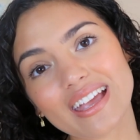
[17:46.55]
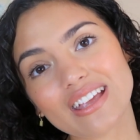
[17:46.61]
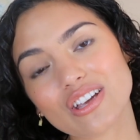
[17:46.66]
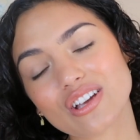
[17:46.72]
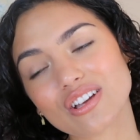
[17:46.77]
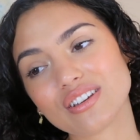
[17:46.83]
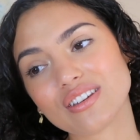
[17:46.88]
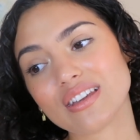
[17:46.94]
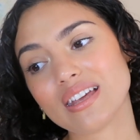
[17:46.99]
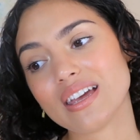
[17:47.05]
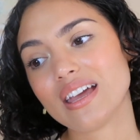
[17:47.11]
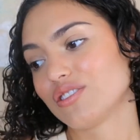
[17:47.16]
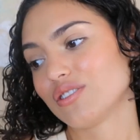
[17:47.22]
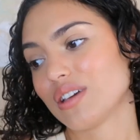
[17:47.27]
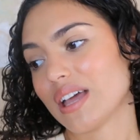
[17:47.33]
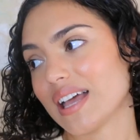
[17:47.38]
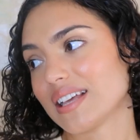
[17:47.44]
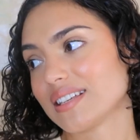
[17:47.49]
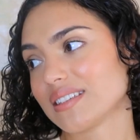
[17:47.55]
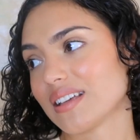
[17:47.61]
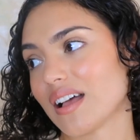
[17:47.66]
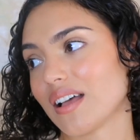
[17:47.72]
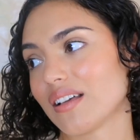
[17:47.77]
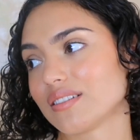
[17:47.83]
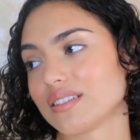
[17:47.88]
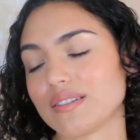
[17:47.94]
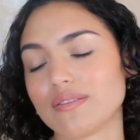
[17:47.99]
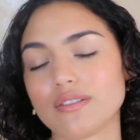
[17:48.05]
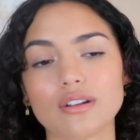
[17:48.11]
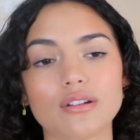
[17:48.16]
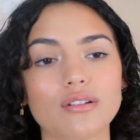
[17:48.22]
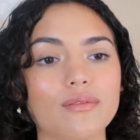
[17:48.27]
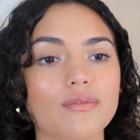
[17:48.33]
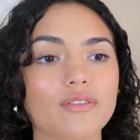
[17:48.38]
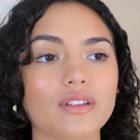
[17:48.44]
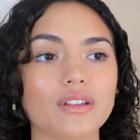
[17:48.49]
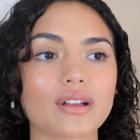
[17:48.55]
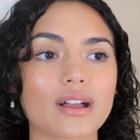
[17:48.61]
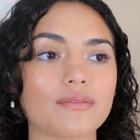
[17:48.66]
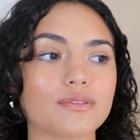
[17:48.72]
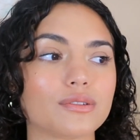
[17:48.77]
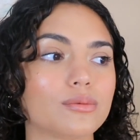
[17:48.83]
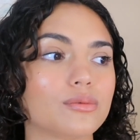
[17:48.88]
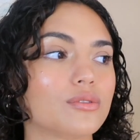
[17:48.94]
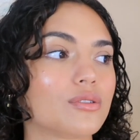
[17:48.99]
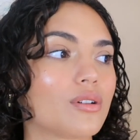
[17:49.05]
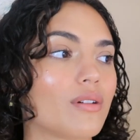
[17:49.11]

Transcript: You can do hairstyles. If you don't feel comfortable